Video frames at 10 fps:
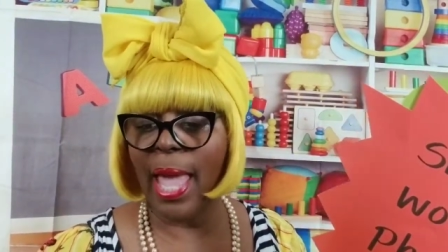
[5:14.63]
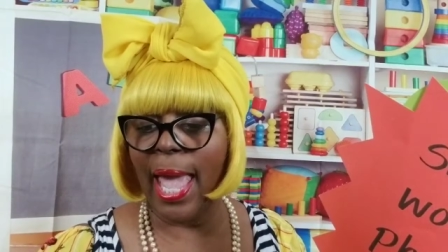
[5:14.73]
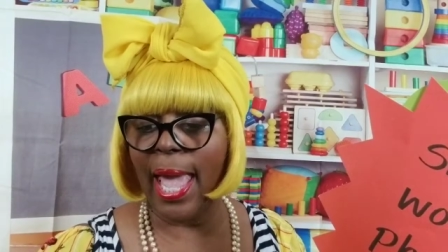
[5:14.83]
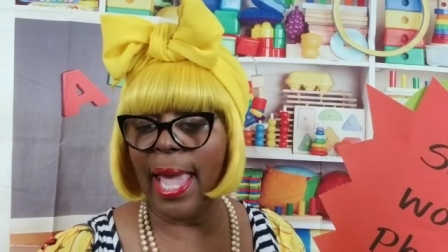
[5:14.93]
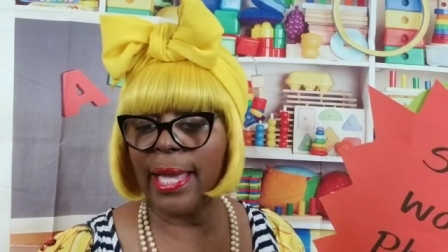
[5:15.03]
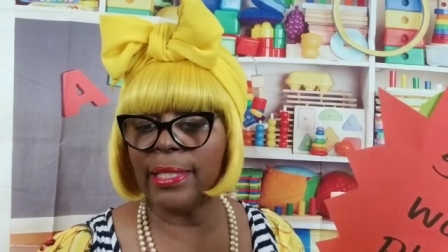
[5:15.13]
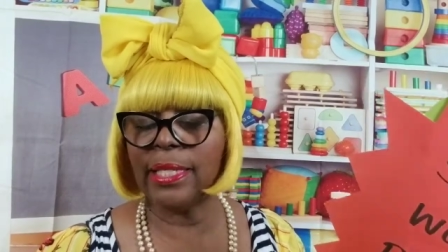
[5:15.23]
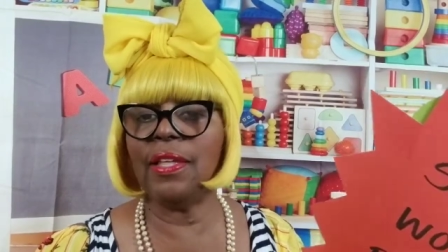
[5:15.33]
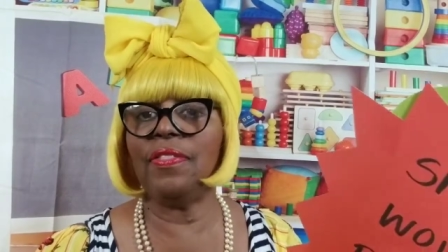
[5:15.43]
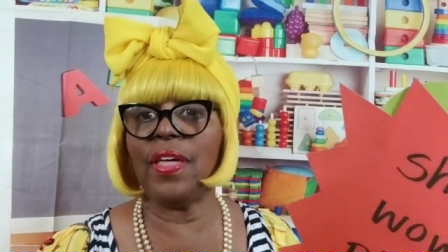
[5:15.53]

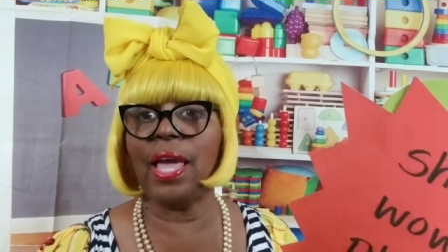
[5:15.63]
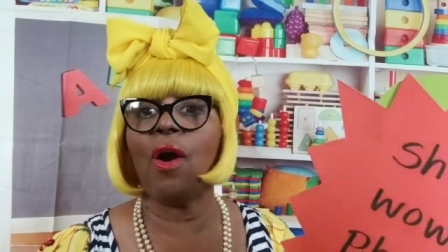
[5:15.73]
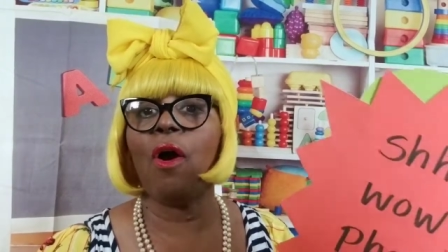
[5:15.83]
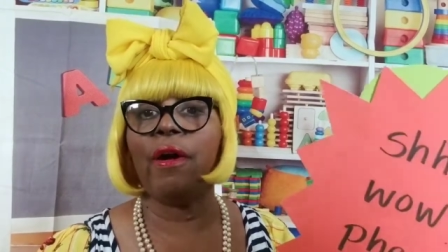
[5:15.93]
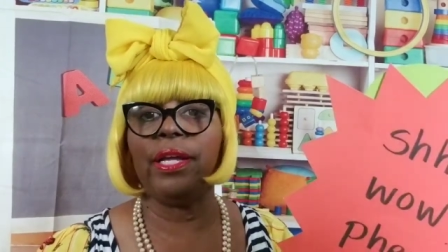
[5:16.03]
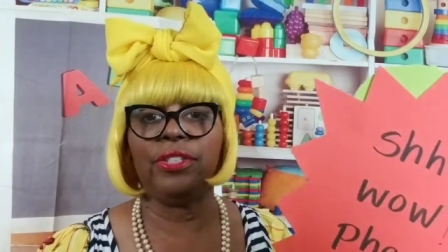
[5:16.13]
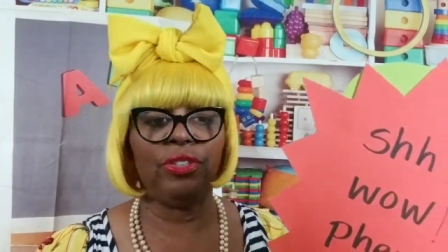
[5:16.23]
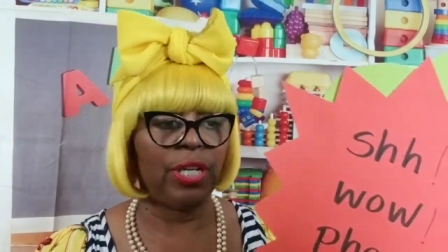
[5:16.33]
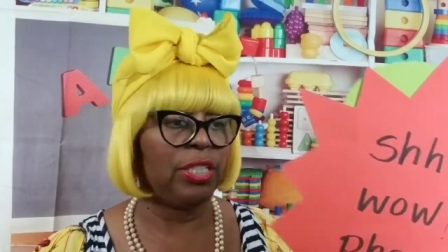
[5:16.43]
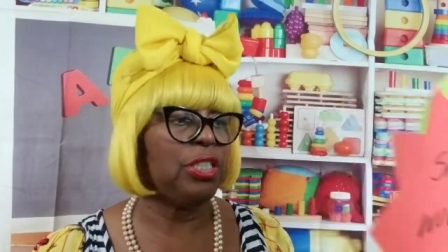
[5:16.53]
And they are
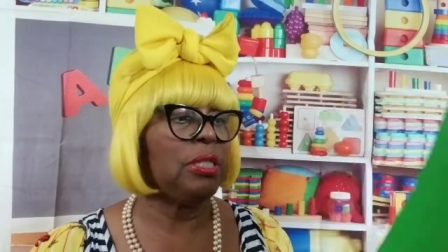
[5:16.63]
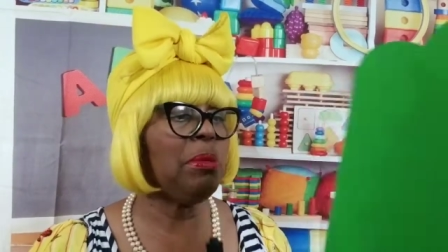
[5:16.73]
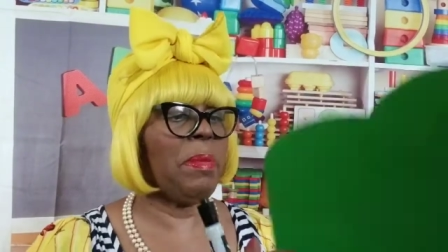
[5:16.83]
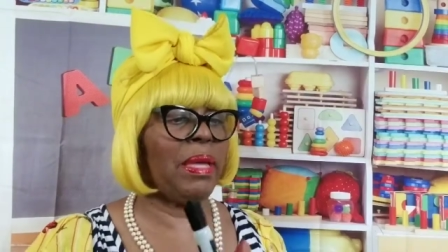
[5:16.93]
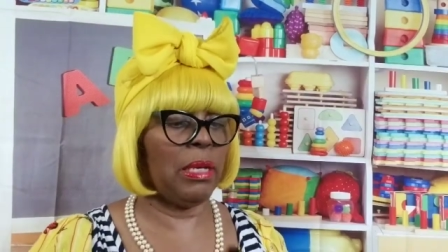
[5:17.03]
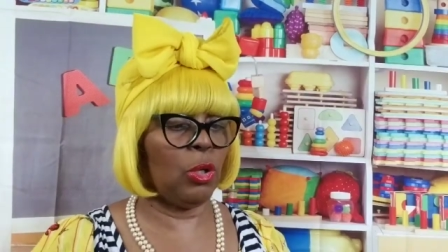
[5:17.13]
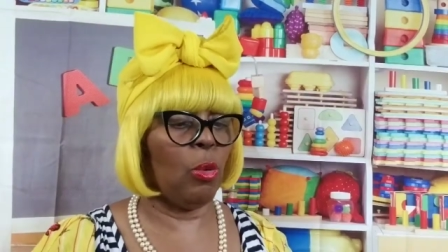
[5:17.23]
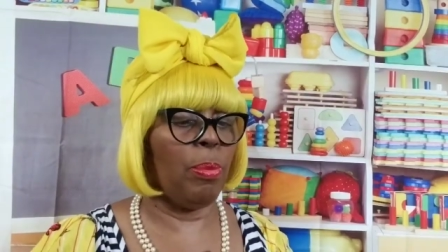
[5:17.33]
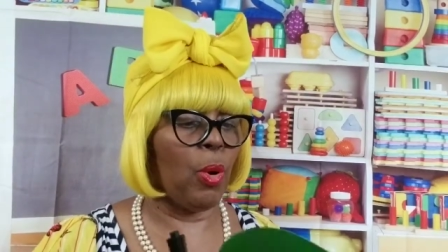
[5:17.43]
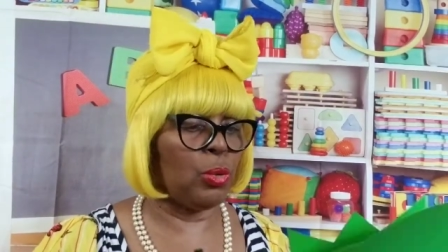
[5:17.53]
interjections. Let me make it a
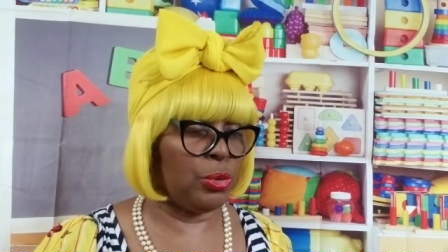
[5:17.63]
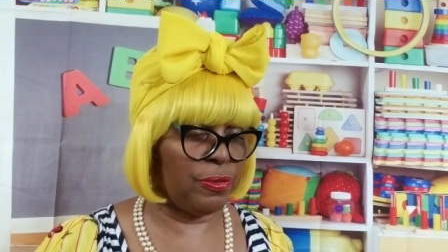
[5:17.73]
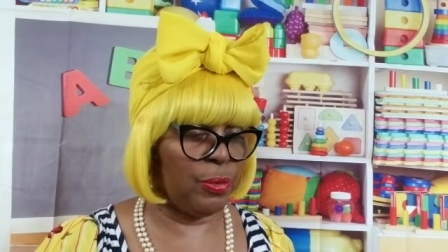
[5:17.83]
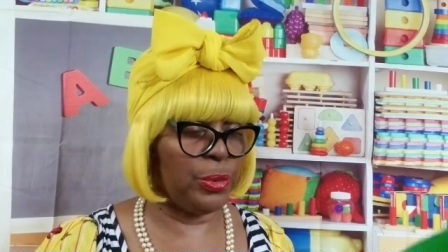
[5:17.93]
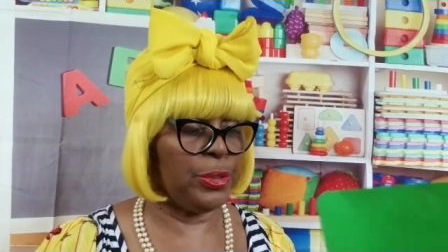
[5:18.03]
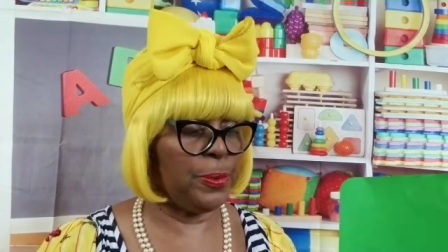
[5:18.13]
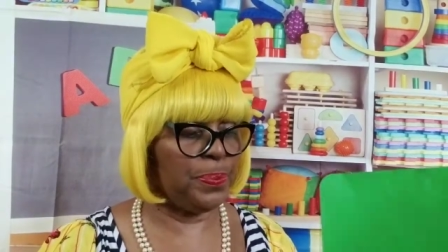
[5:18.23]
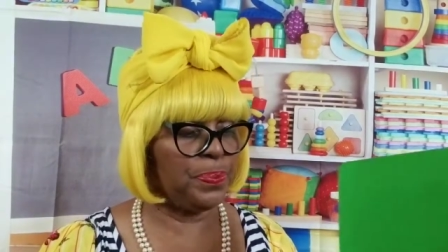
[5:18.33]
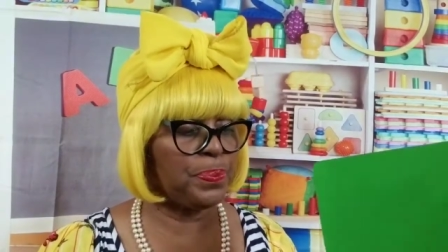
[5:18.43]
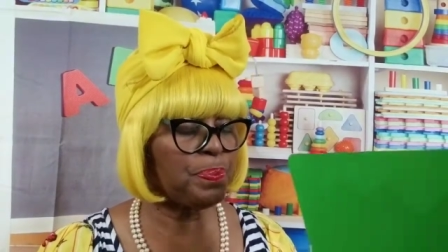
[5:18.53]
little bolder for you.
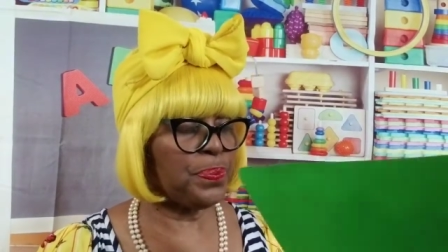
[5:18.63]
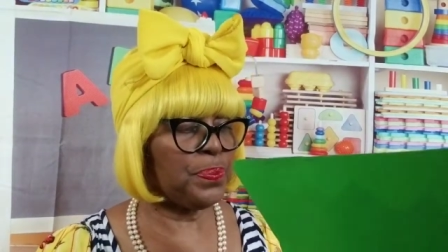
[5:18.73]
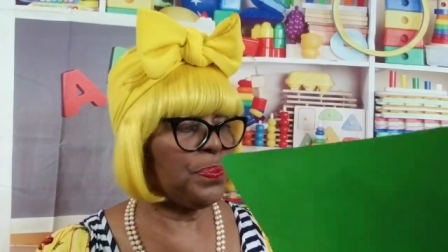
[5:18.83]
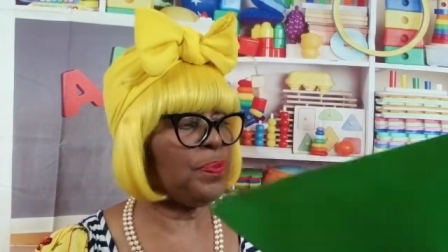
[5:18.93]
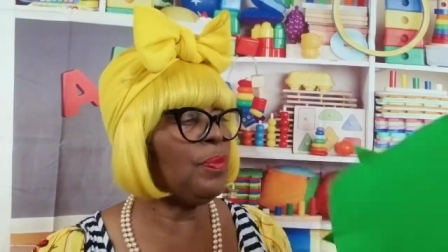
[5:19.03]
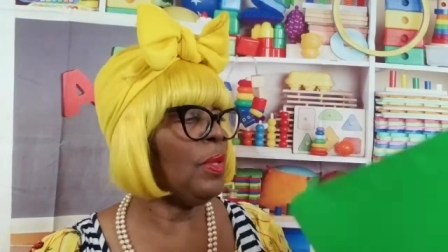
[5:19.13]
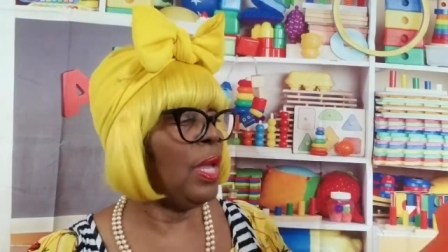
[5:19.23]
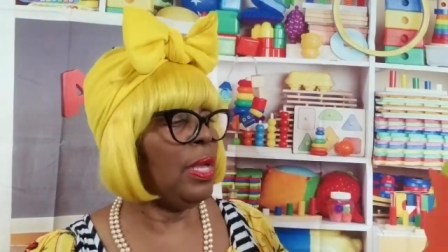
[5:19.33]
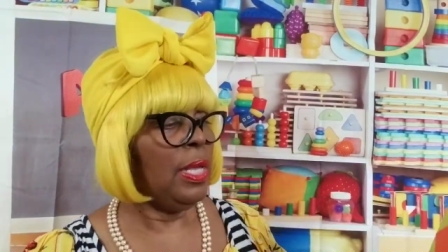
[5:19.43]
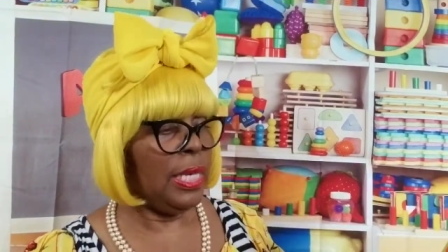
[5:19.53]

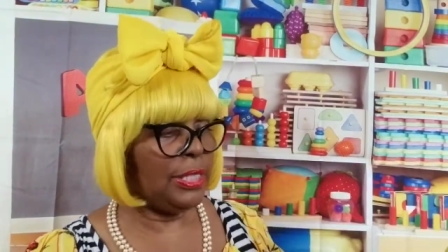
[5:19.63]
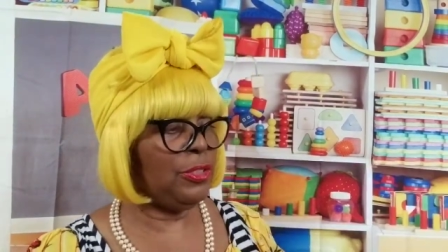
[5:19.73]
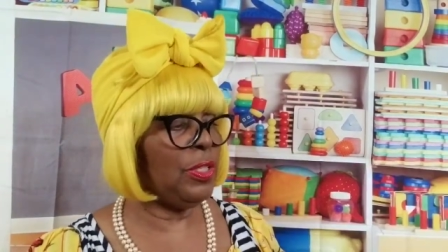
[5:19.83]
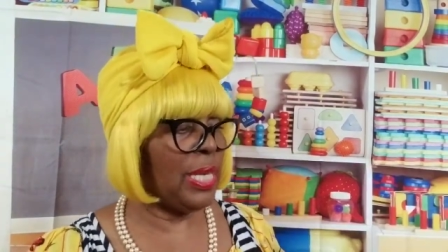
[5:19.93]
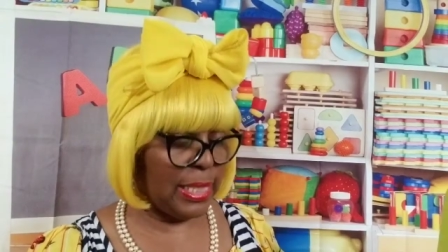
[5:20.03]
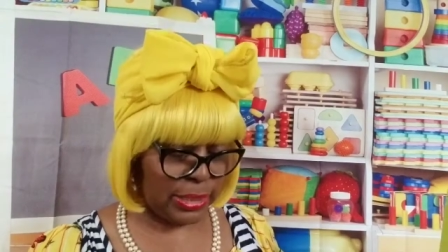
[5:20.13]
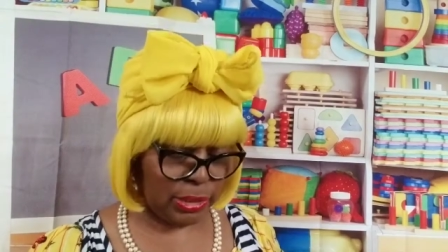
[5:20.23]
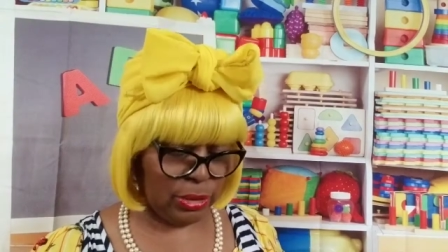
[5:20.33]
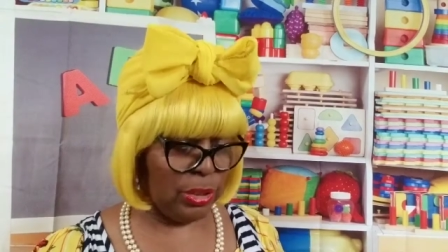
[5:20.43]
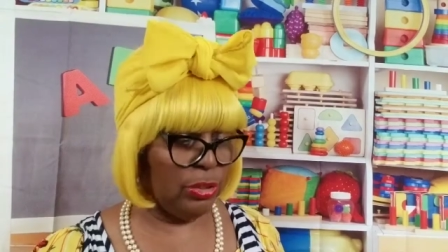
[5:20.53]
Let's do the
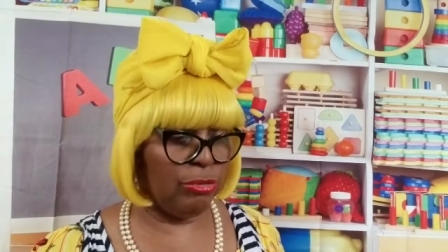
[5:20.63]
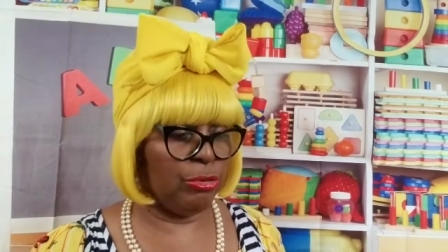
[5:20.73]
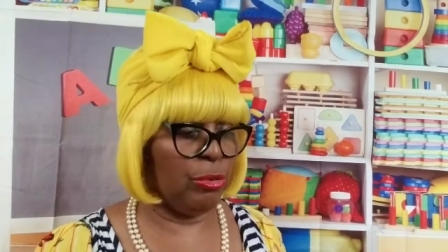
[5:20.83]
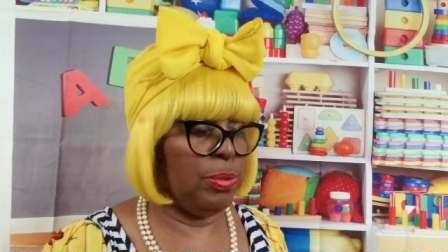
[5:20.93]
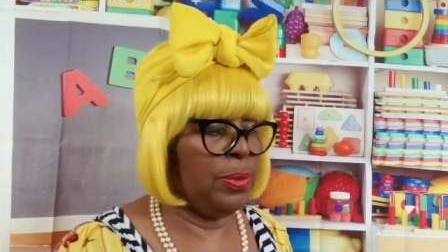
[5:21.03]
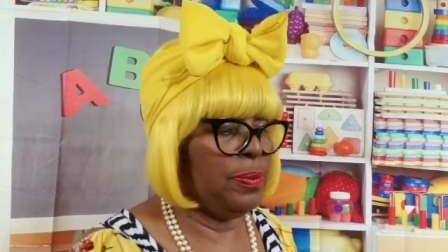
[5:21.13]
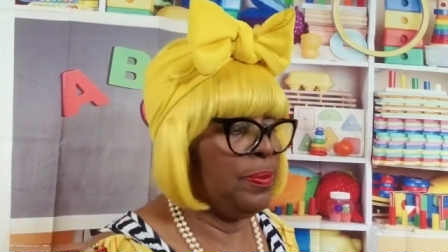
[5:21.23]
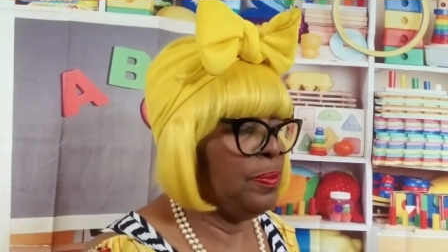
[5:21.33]
next group.